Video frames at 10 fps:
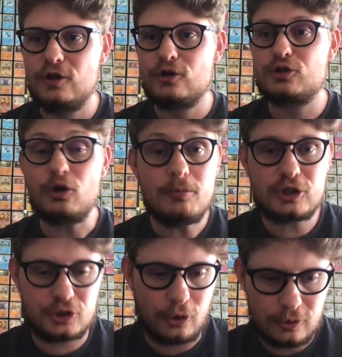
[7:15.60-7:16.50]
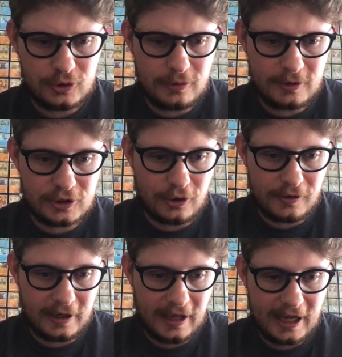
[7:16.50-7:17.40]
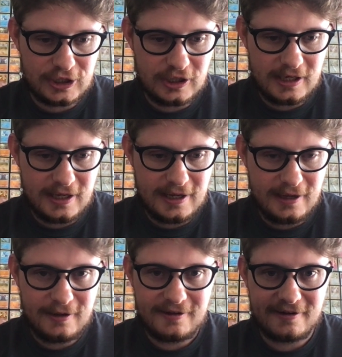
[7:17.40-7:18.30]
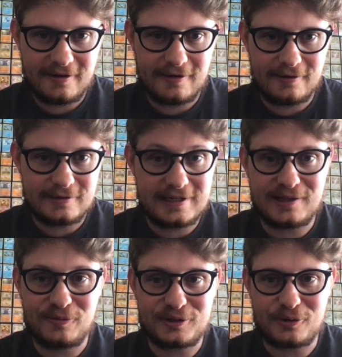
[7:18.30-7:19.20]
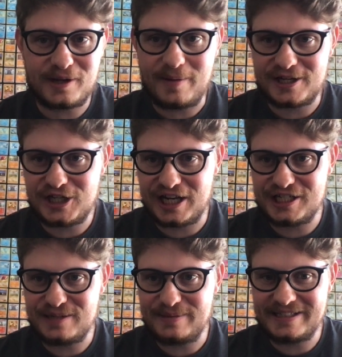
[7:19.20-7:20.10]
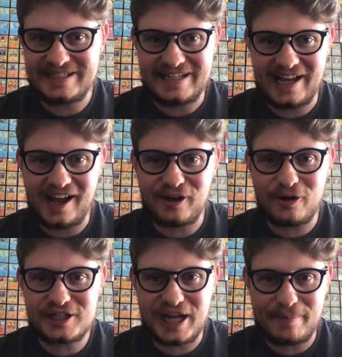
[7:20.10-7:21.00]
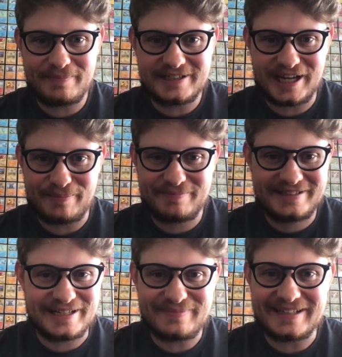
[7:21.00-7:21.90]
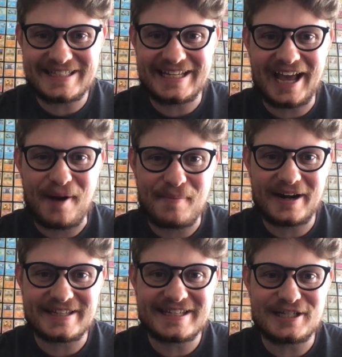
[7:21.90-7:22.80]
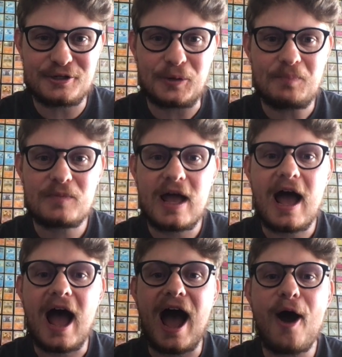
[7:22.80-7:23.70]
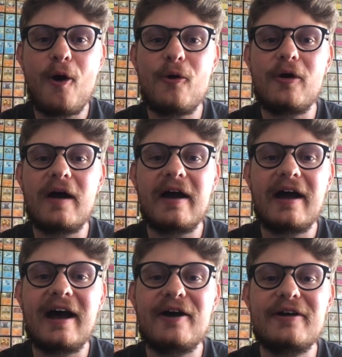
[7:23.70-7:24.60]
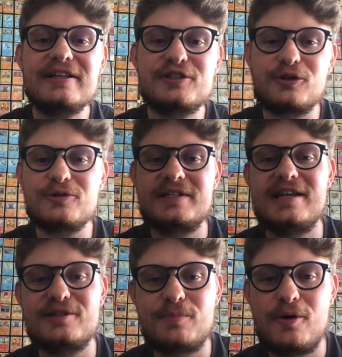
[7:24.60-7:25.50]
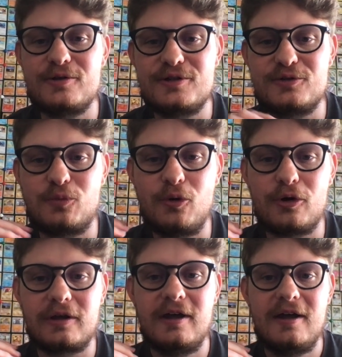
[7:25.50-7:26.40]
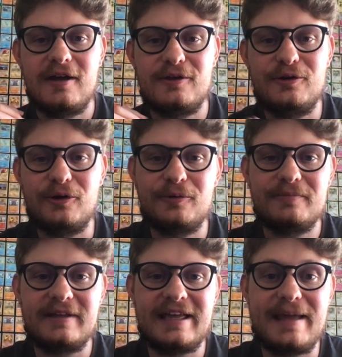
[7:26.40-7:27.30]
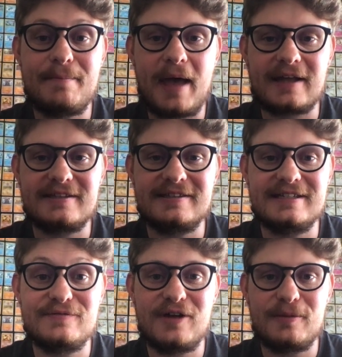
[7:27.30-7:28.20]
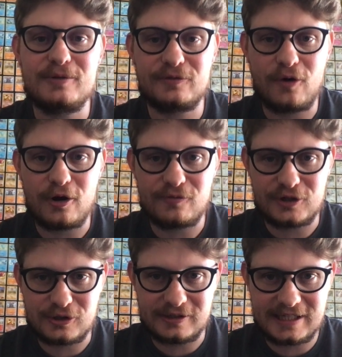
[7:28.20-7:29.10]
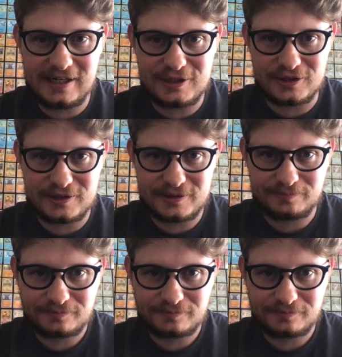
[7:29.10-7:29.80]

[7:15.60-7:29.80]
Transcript: So much so, so much so that I actually seeing that we're talking about ChatGPT, I got Chat, Chat GPT up and I said, you know, how how has Charles Sanders Peirce's work, you know, impacted the development of artificial intelligence?